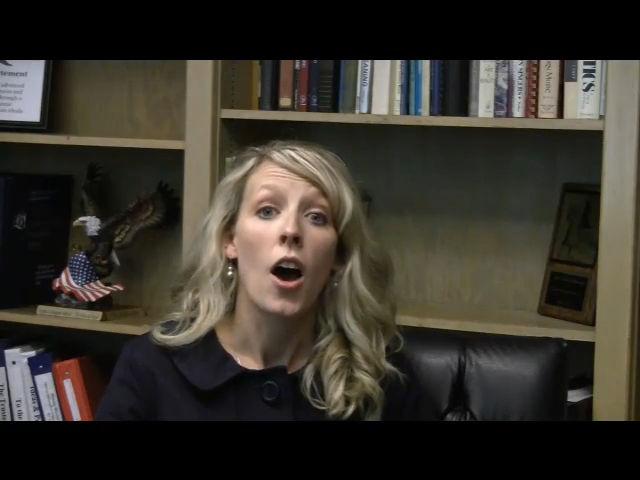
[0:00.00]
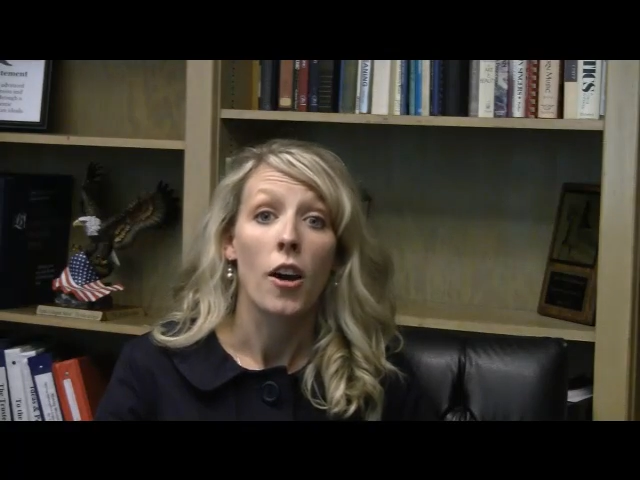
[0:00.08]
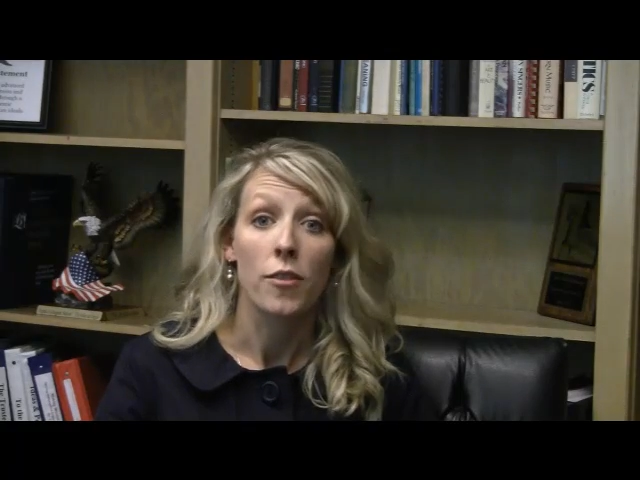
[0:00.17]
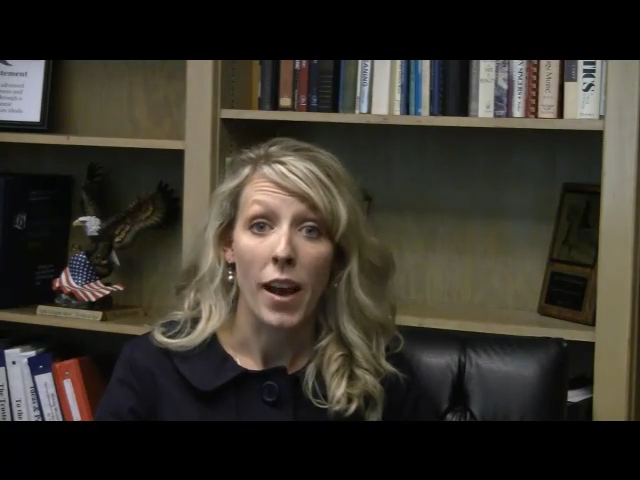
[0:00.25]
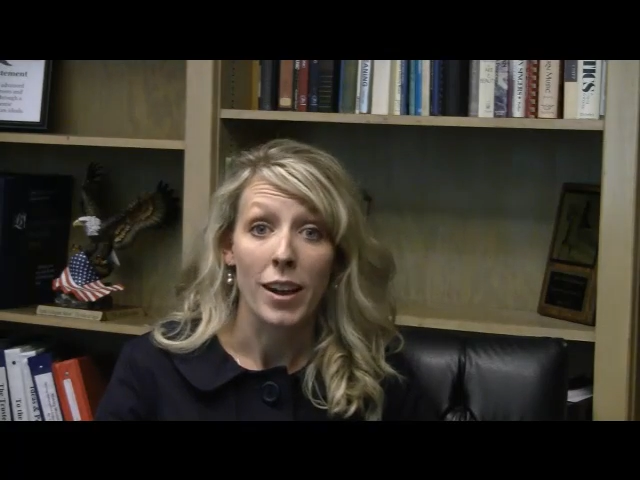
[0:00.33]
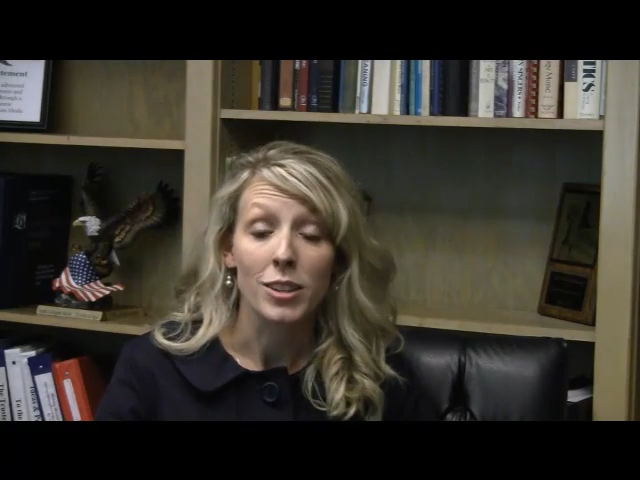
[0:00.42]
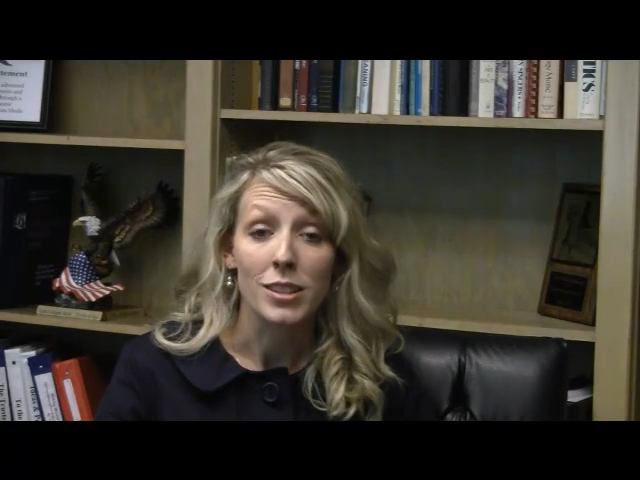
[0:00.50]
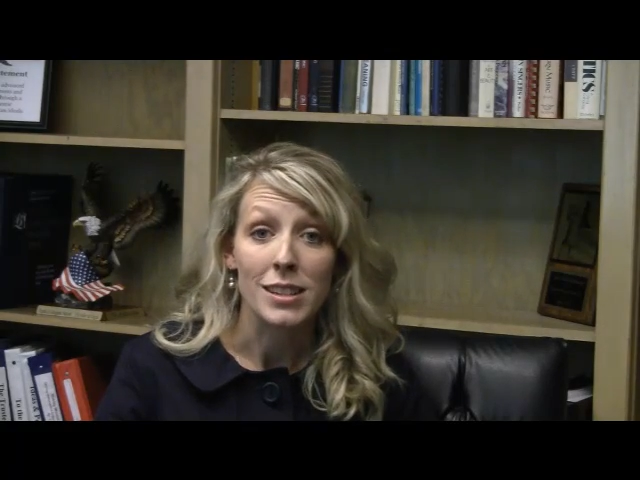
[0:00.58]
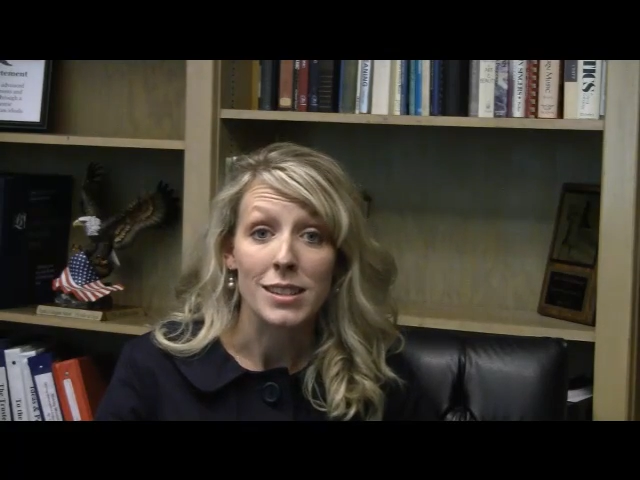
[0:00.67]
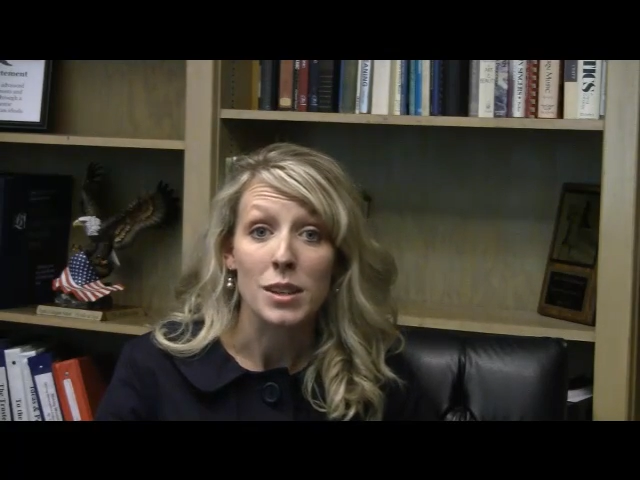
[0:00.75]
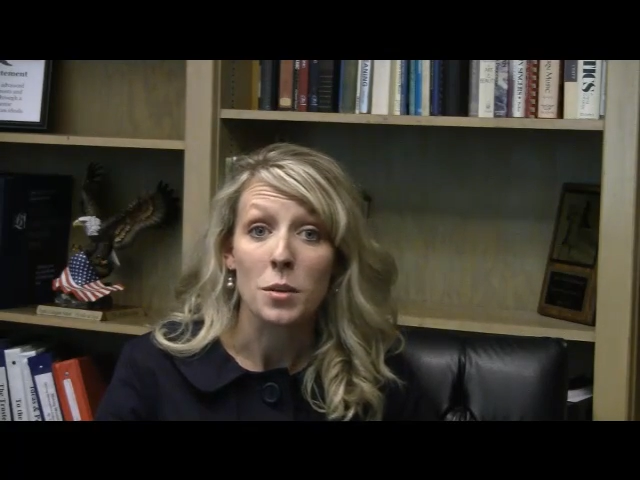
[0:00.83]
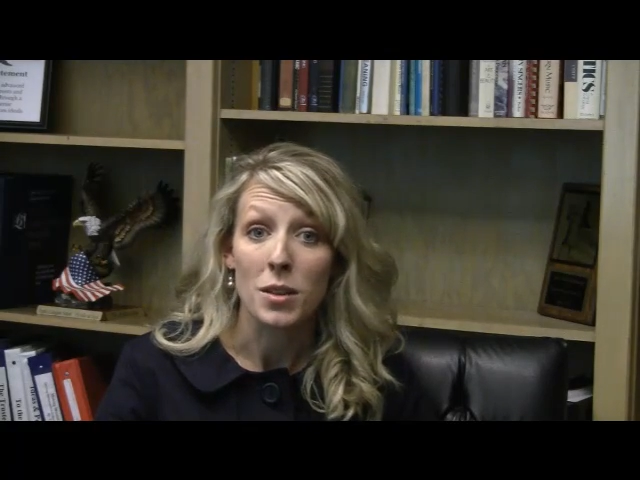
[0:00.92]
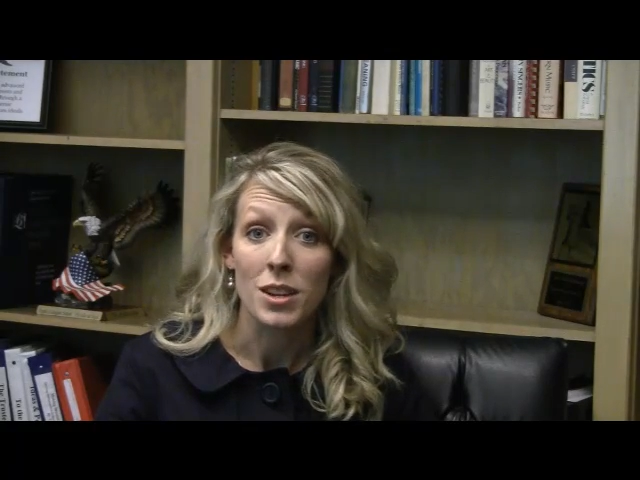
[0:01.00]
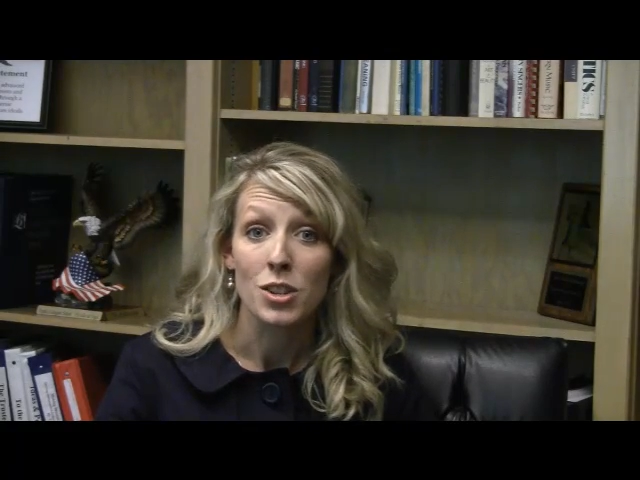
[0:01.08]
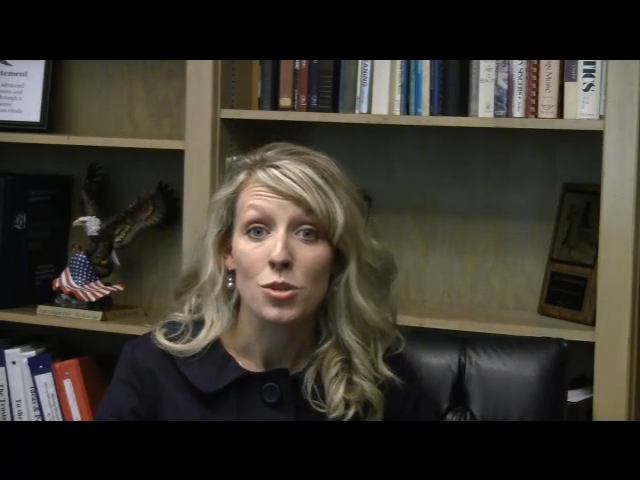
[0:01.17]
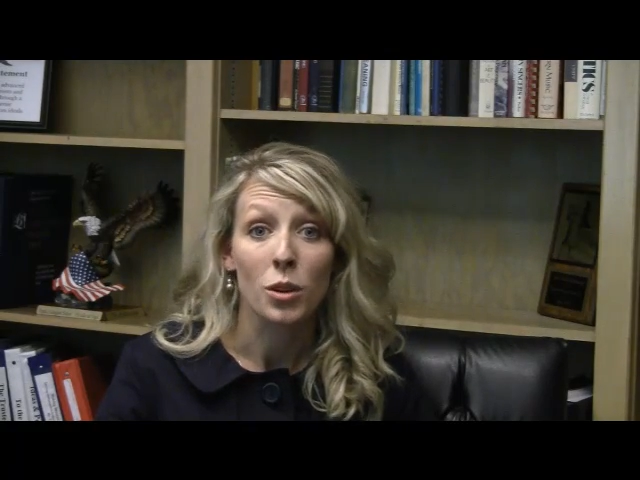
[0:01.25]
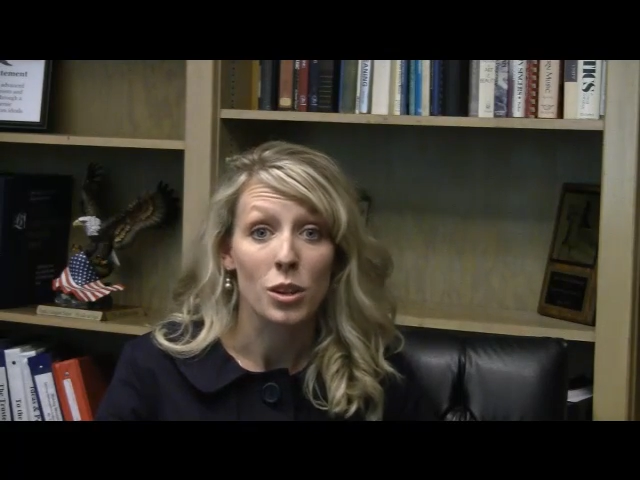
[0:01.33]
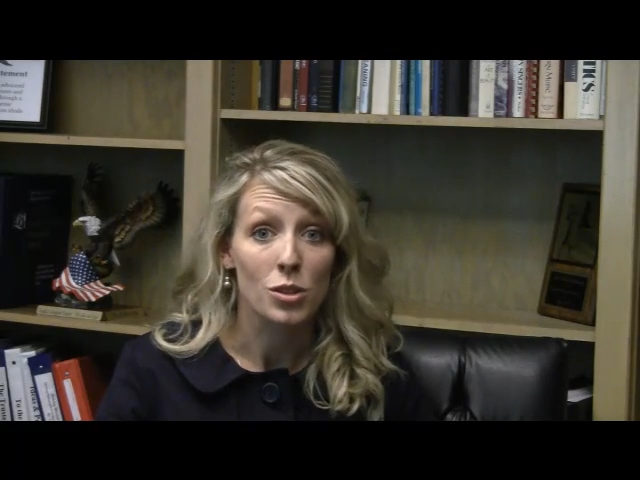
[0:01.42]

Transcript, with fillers: Our faculty is committed to our